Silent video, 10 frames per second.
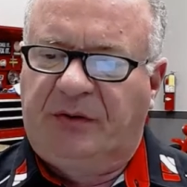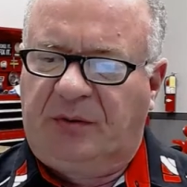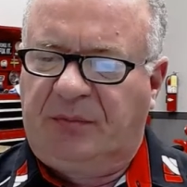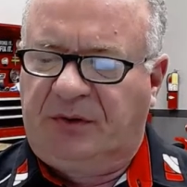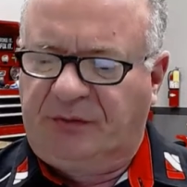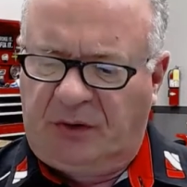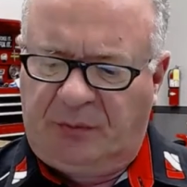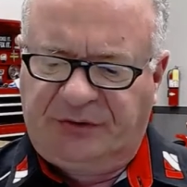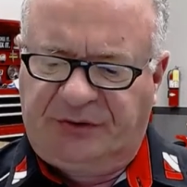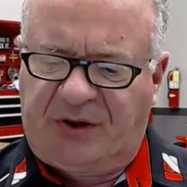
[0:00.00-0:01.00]
of
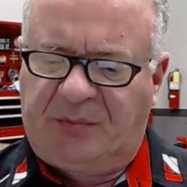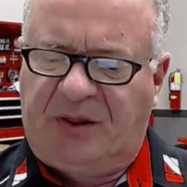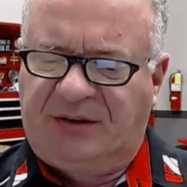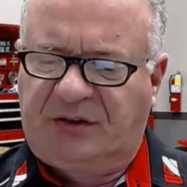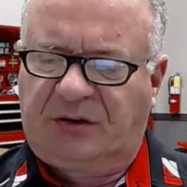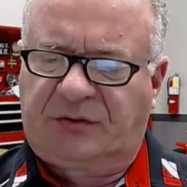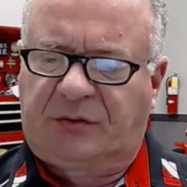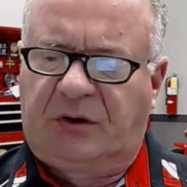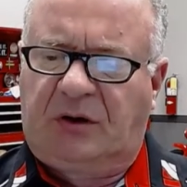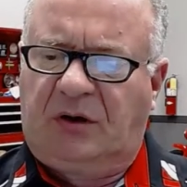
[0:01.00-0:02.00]
almost looks like a plastic
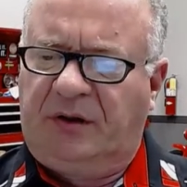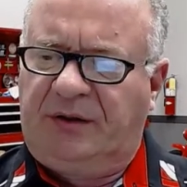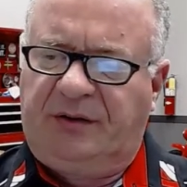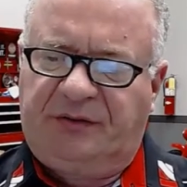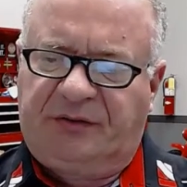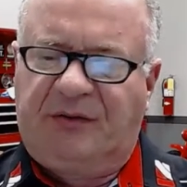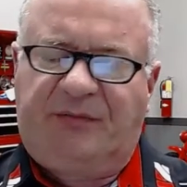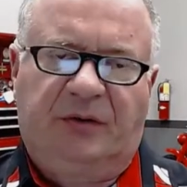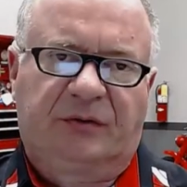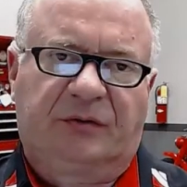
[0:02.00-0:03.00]
straw, and then it's got a
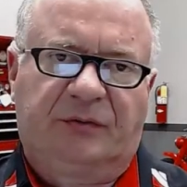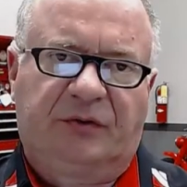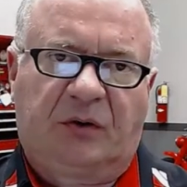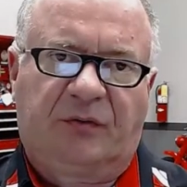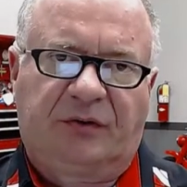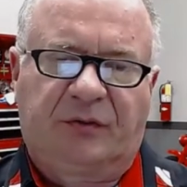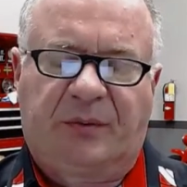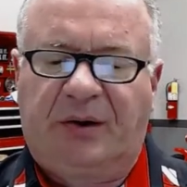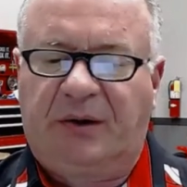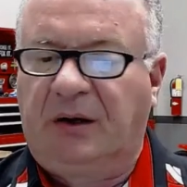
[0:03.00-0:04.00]
filter surface
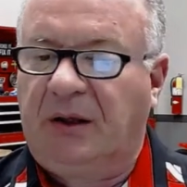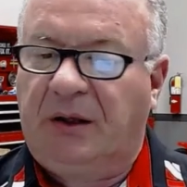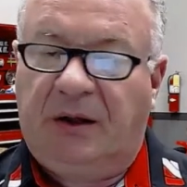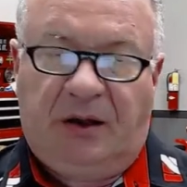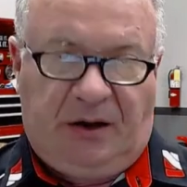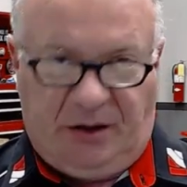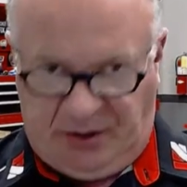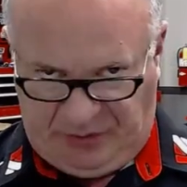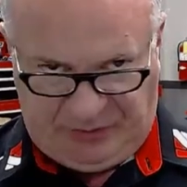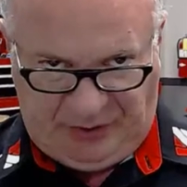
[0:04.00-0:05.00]
around it. And I
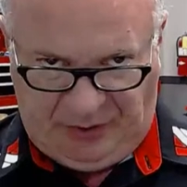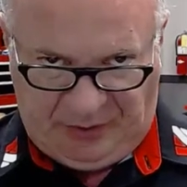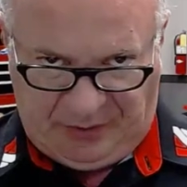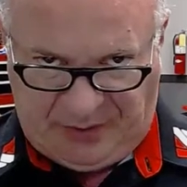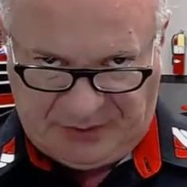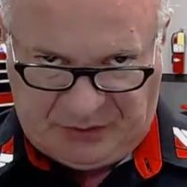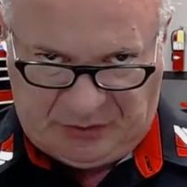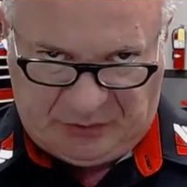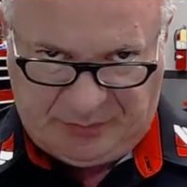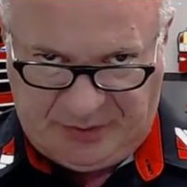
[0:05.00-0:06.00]
guarantee you that's
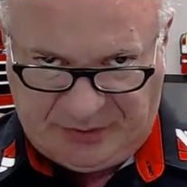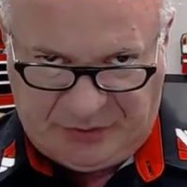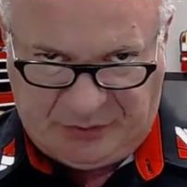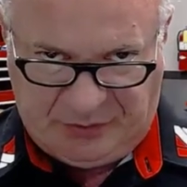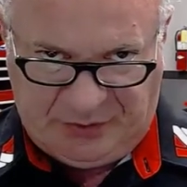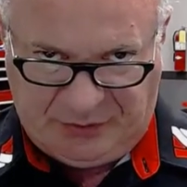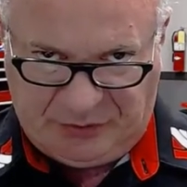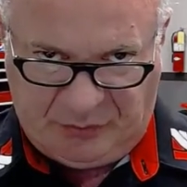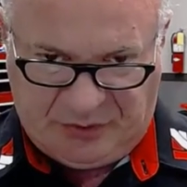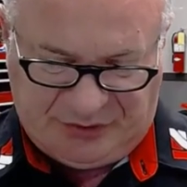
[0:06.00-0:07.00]
all been turned
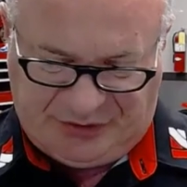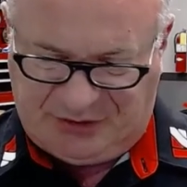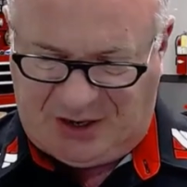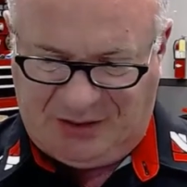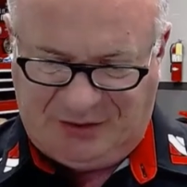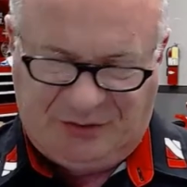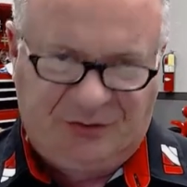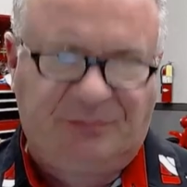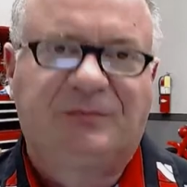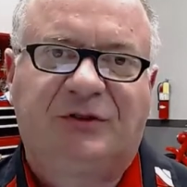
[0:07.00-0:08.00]
into one solid
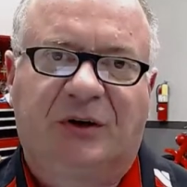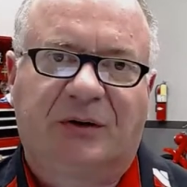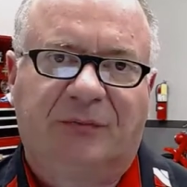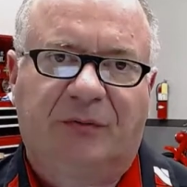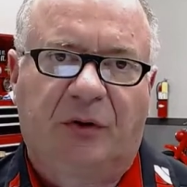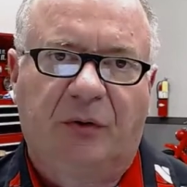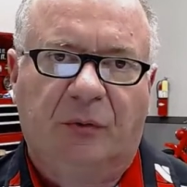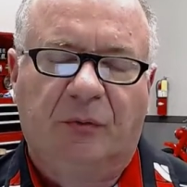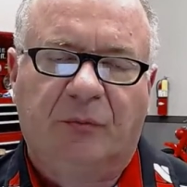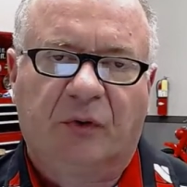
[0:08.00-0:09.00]
chunk of
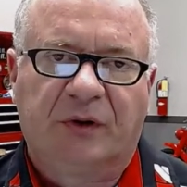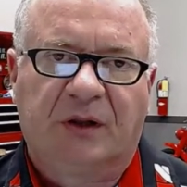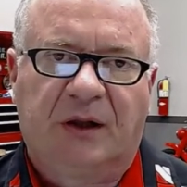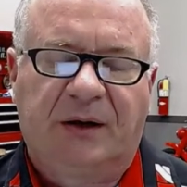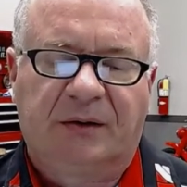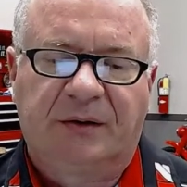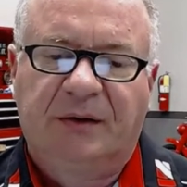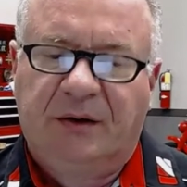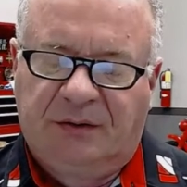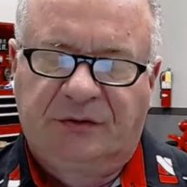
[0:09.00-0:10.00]
goo, more than likely.
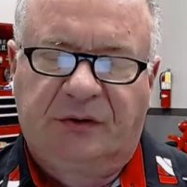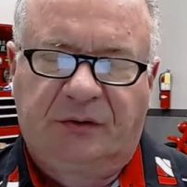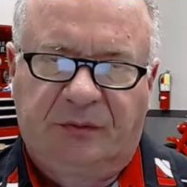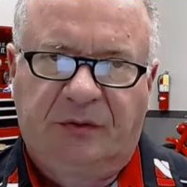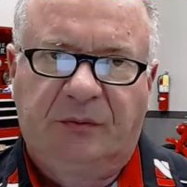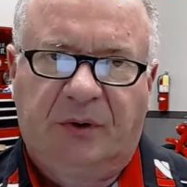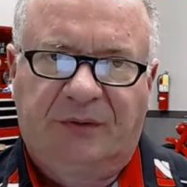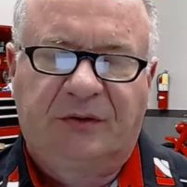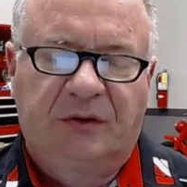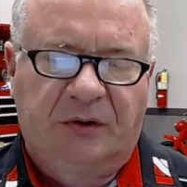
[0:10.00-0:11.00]
So you will
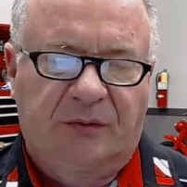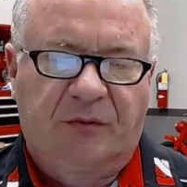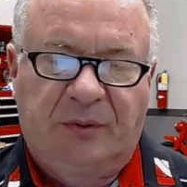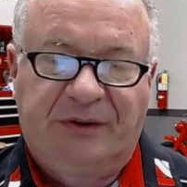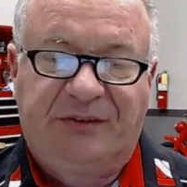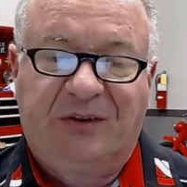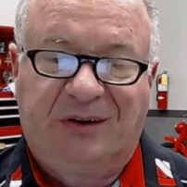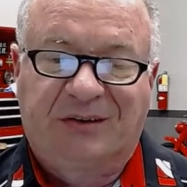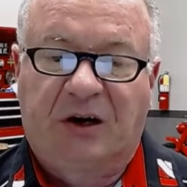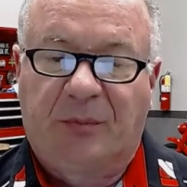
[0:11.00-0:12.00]
have to look at replacing the
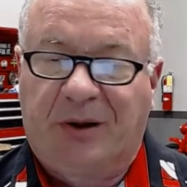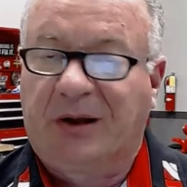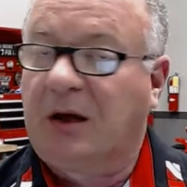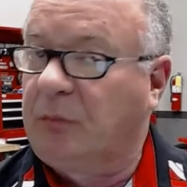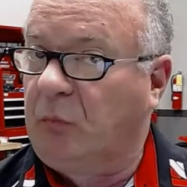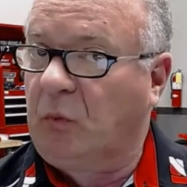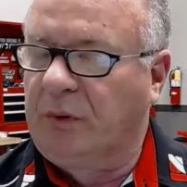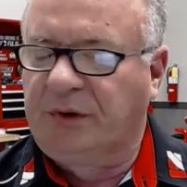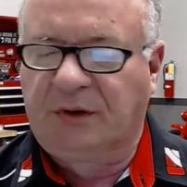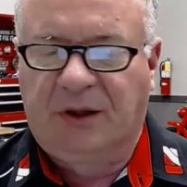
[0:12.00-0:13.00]
entire pack
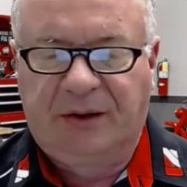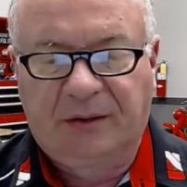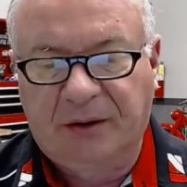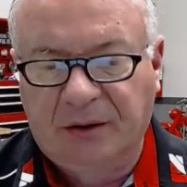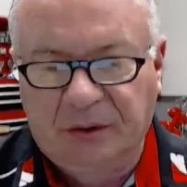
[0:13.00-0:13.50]
more than likely.